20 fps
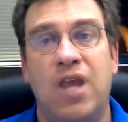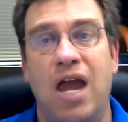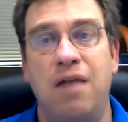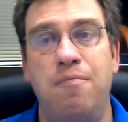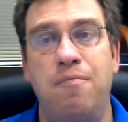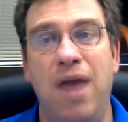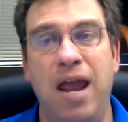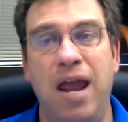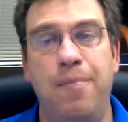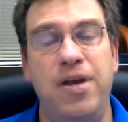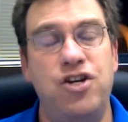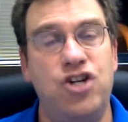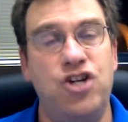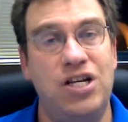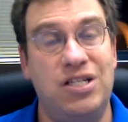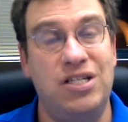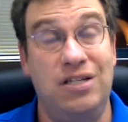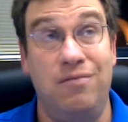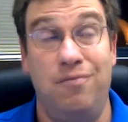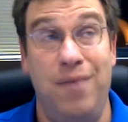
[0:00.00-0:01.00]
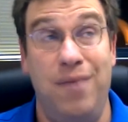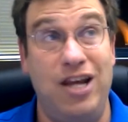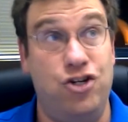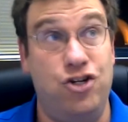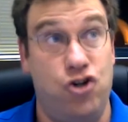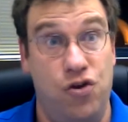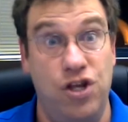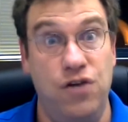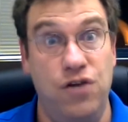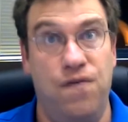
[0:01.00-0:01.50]
And maybe just make
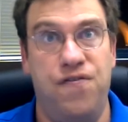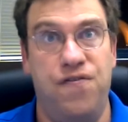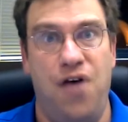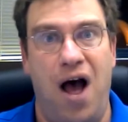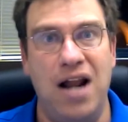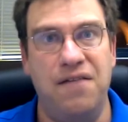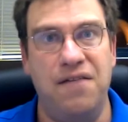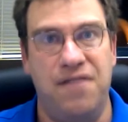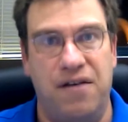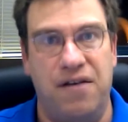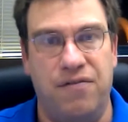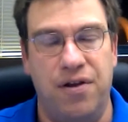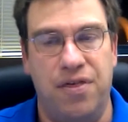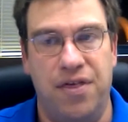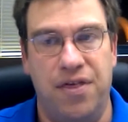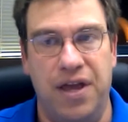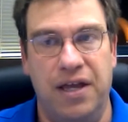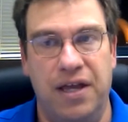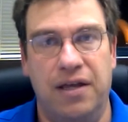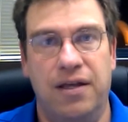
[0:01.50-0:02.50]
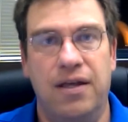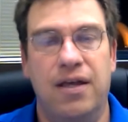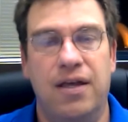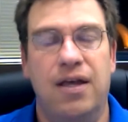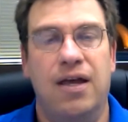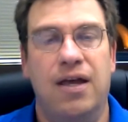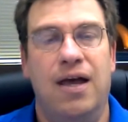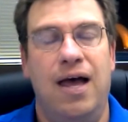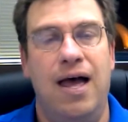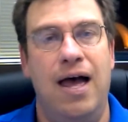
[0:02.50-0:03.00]
sure that you've thought of everything.
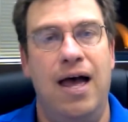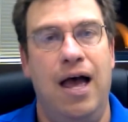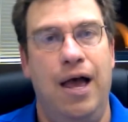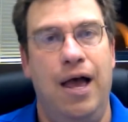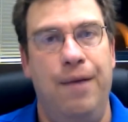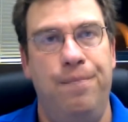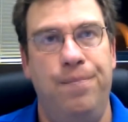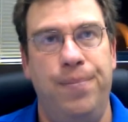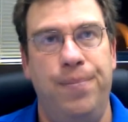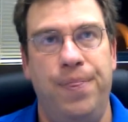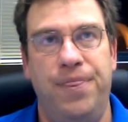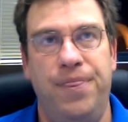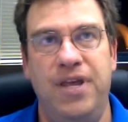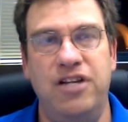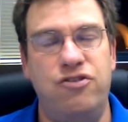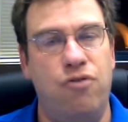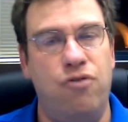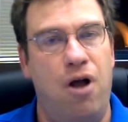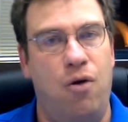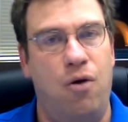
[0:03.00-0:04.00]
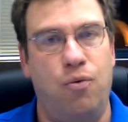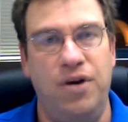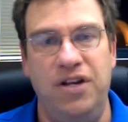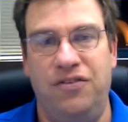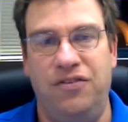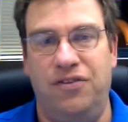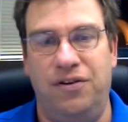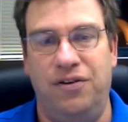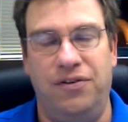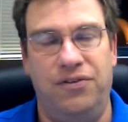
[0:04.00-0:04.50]
These are all
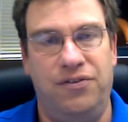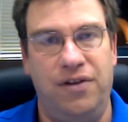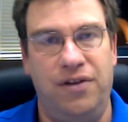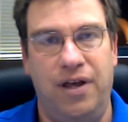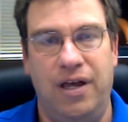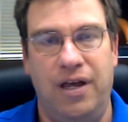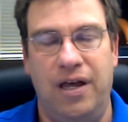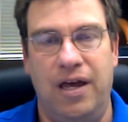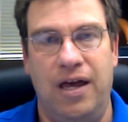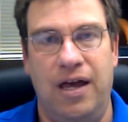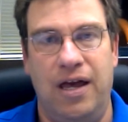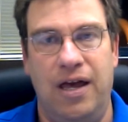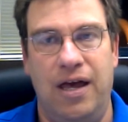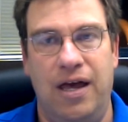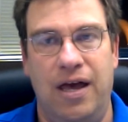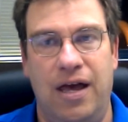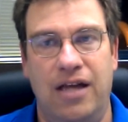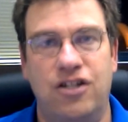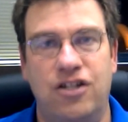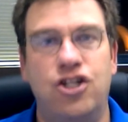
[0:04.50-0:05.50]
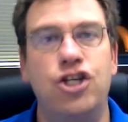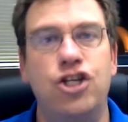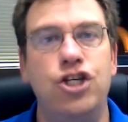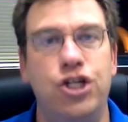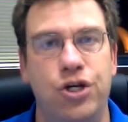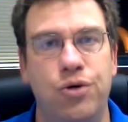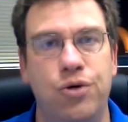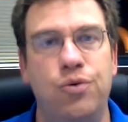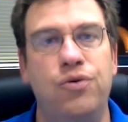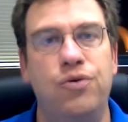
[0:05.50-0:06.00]
reasons to
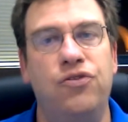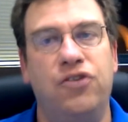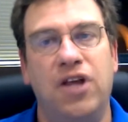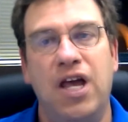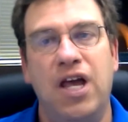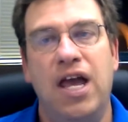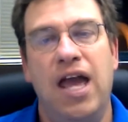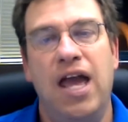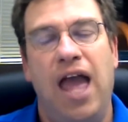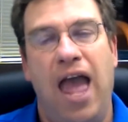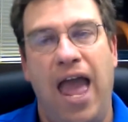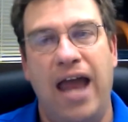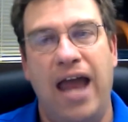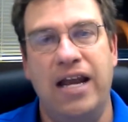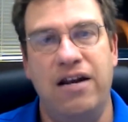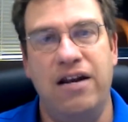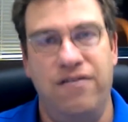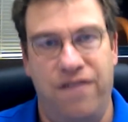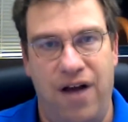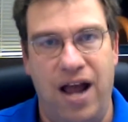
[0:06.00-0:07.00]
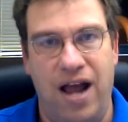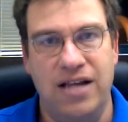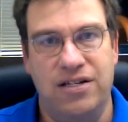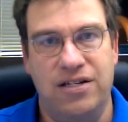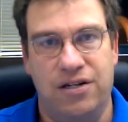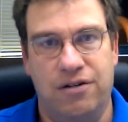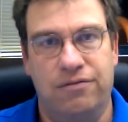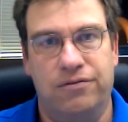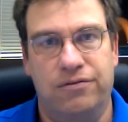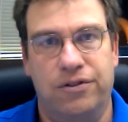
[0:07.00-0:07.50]
use an
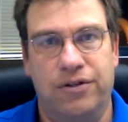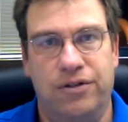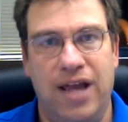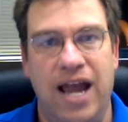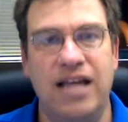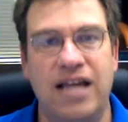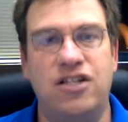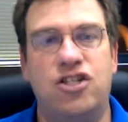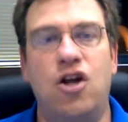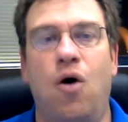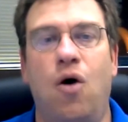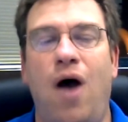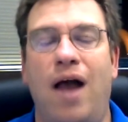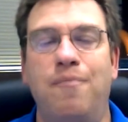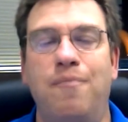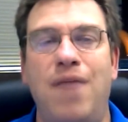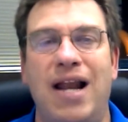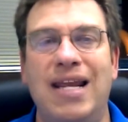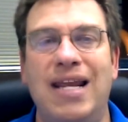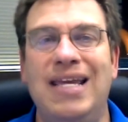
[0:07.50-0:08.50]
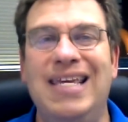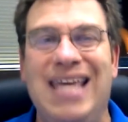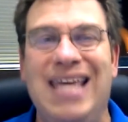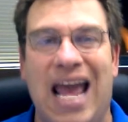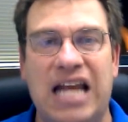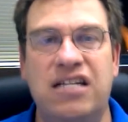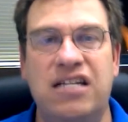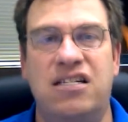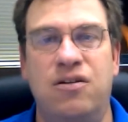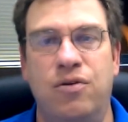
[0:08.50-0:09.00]
advisor, okay? So I'm not
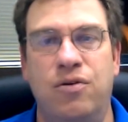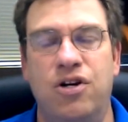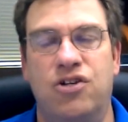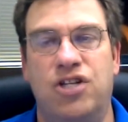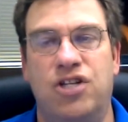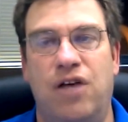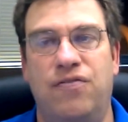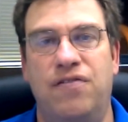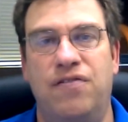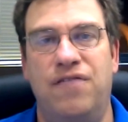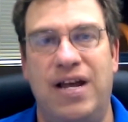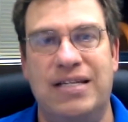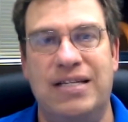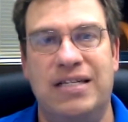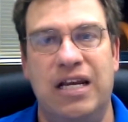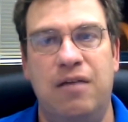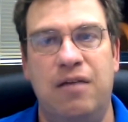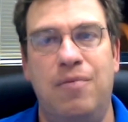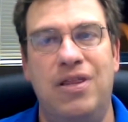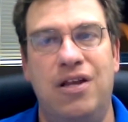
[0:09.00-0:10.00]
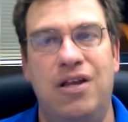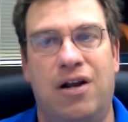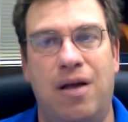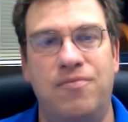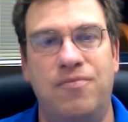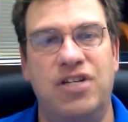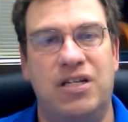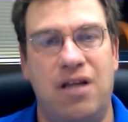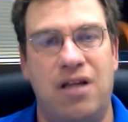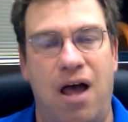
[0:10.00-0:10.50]
against do-it-yourself investing, but there
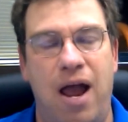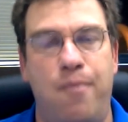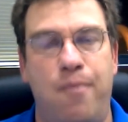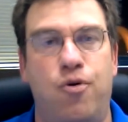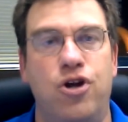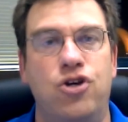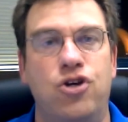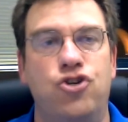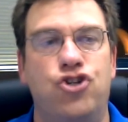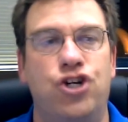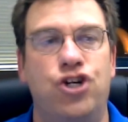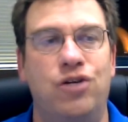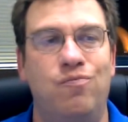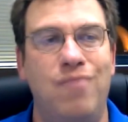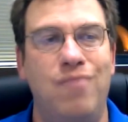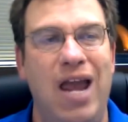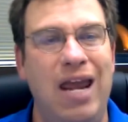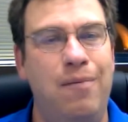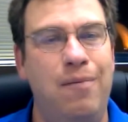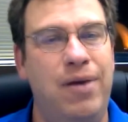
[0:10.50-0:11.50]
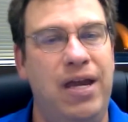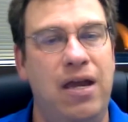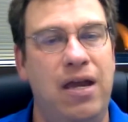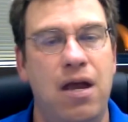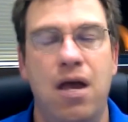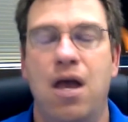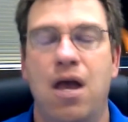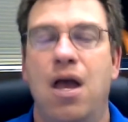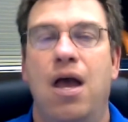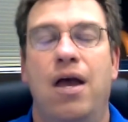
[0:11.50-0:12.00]
comes a time where you should maybe